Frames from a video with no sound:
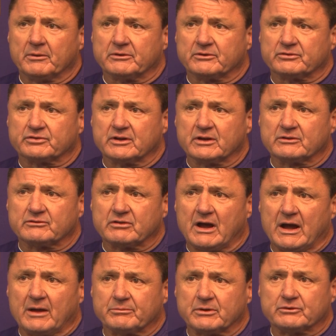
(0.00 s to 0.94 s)
But to see the
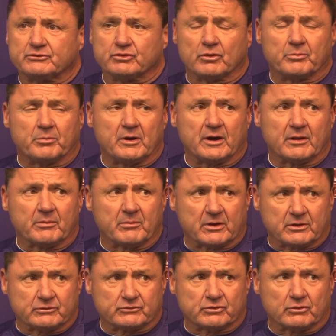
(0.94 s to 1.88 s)
job that Joe Brady and
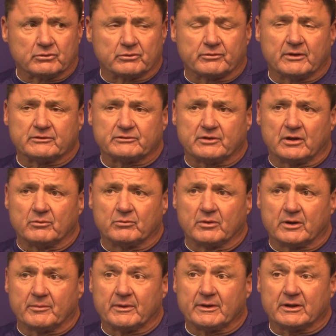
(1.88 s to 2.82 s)
Mickey Jones has done
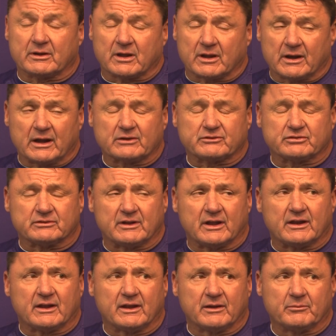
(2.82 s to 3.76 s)
with him and the connection
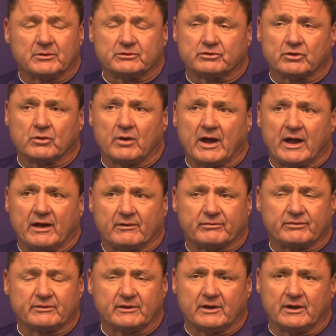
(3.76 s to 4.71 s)
that him and Joe have.
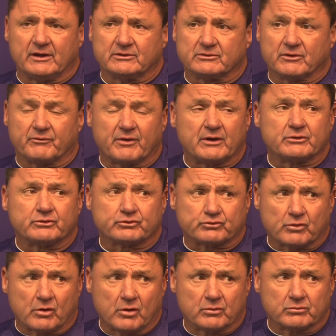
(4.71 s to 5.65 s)
He's a very
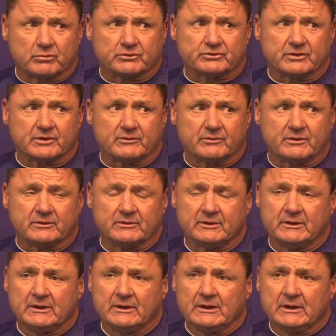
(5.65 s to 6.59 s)
strong receiver.
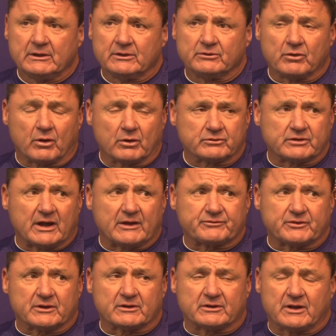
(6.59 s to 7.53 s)
Yards
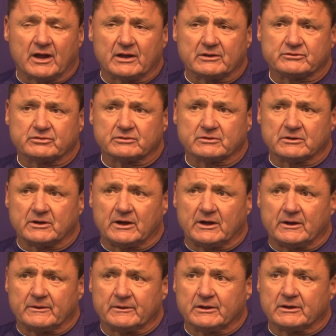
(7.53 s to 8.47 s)
after the catch.
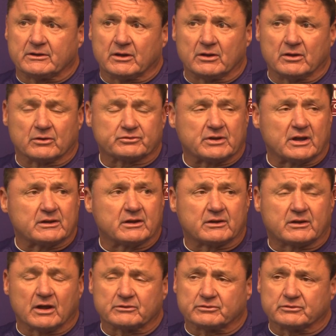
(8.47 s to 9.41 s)
He looks like
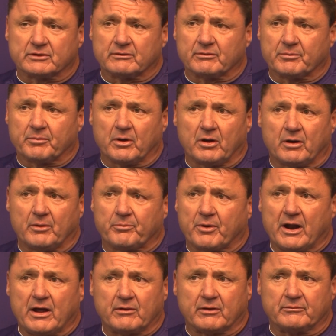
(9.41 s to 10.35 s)
he catches every ball.
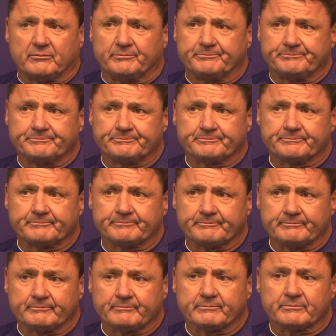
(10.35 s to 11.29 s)
I'm proud of him.
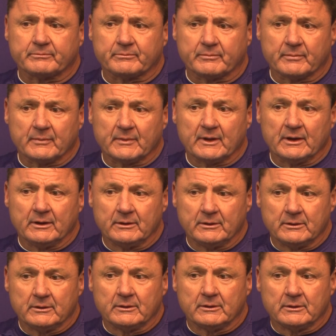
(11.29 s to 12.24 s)
You guys went up
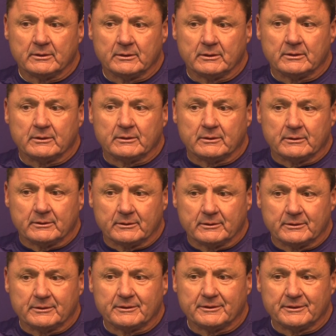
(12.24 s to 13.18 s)
28-0. How was
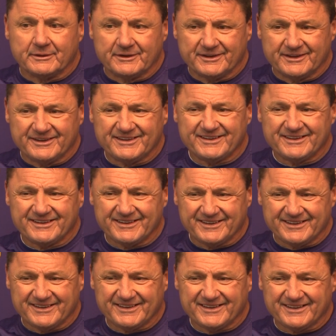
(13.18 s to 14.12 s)
that working
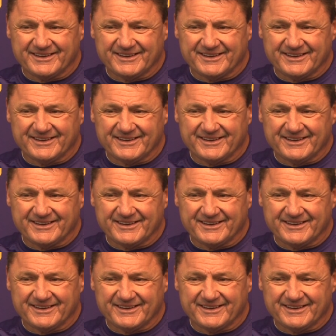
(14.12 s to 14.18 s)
